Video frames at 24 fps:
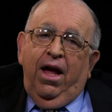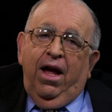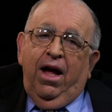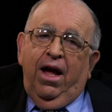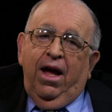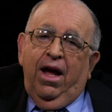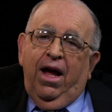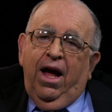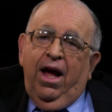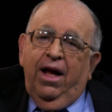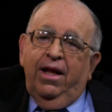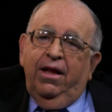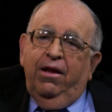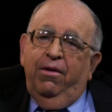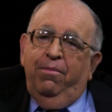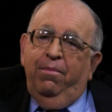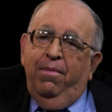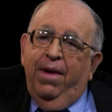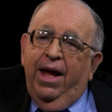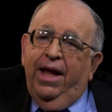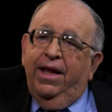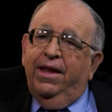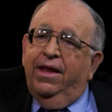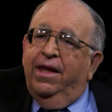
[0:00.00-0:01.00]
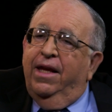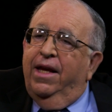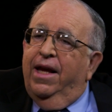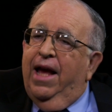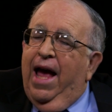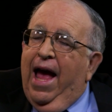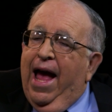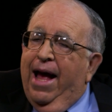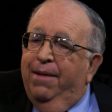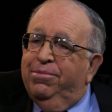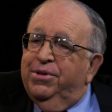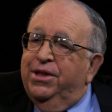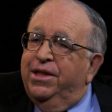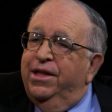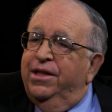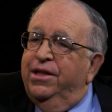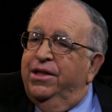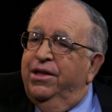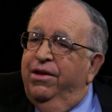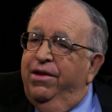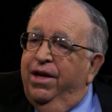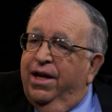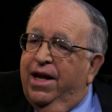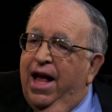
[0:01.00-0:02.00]
I lament the
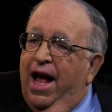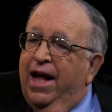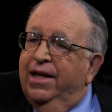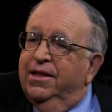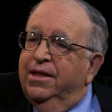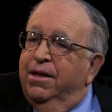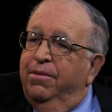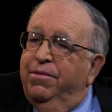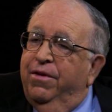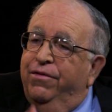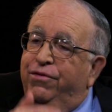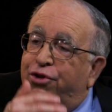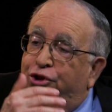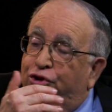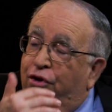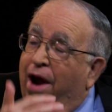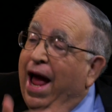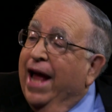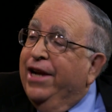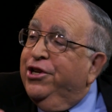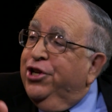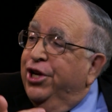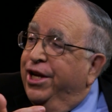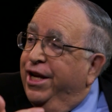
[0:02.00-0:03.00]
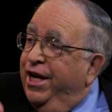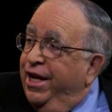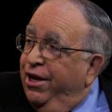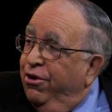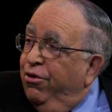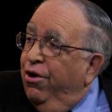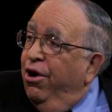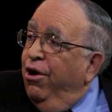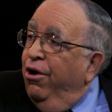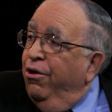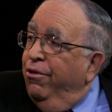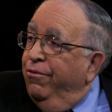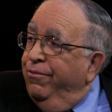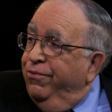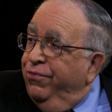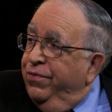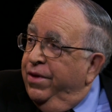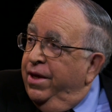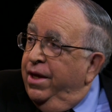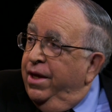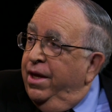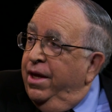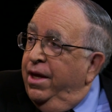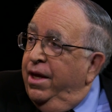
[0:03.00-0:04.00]
absence of the concept of tragic hero
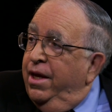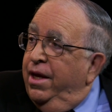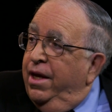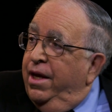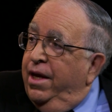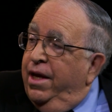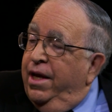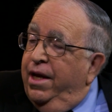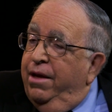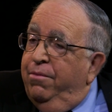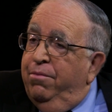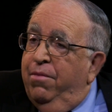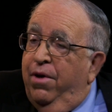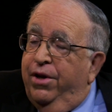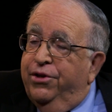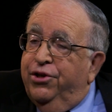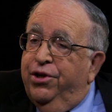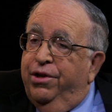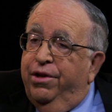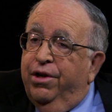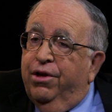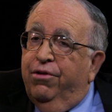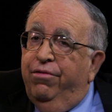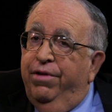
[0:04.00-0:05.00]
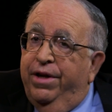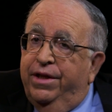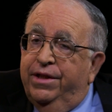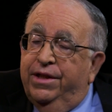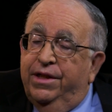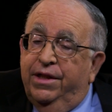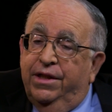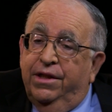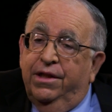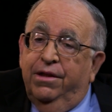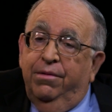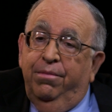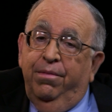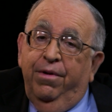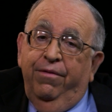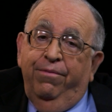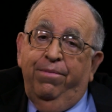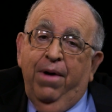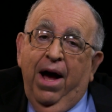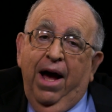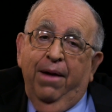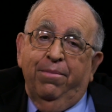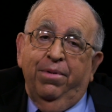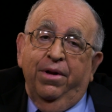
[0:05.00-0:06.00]
in much of the criticism of
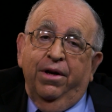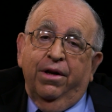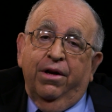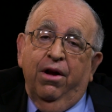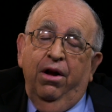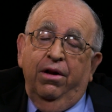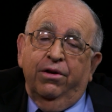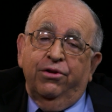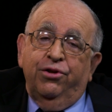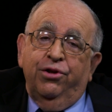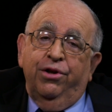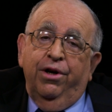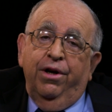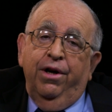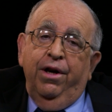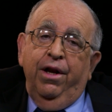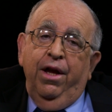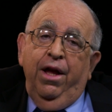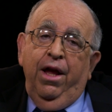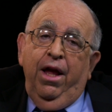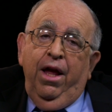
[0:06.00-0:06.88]
popular culture.